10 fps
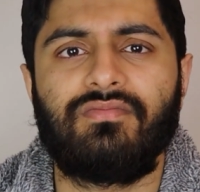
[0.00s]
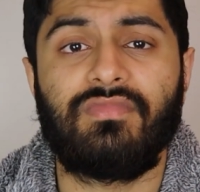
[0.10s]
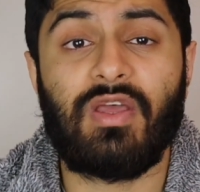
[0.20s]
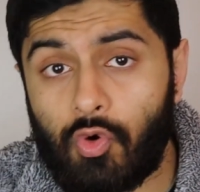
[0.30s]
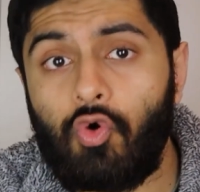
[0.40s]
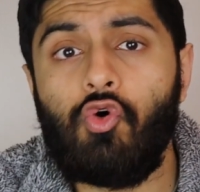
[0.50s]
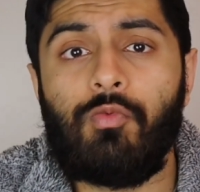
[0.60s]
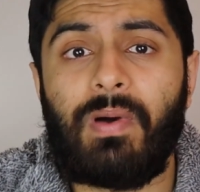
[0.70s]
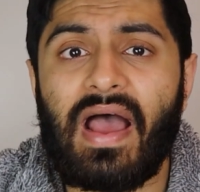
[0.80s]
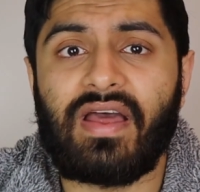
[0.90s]
They were all
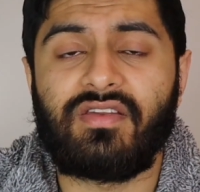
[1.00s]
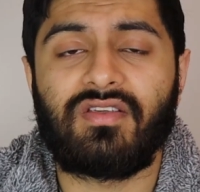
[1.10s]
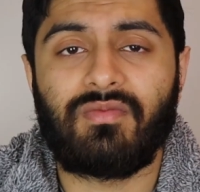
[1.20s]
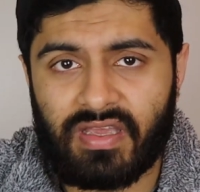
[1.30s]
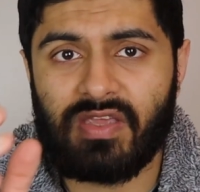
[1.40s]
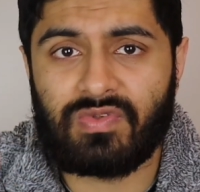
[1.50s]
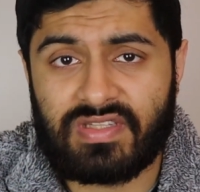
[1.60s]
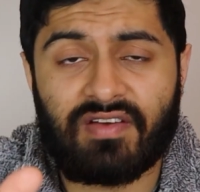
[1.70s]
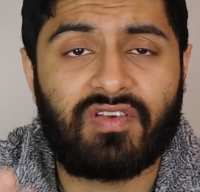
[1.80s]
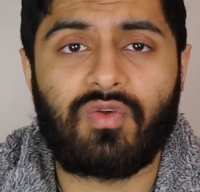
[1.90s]
bad, but he was
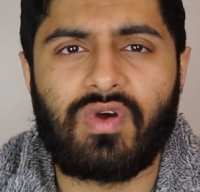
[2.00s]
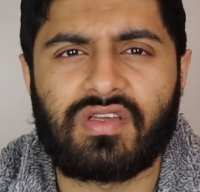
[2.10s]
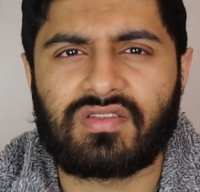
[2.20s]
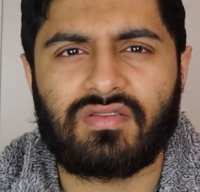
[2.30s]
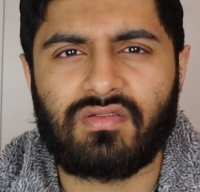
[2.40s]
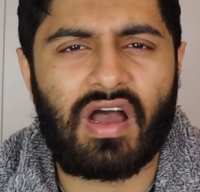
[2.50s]
definitely worse.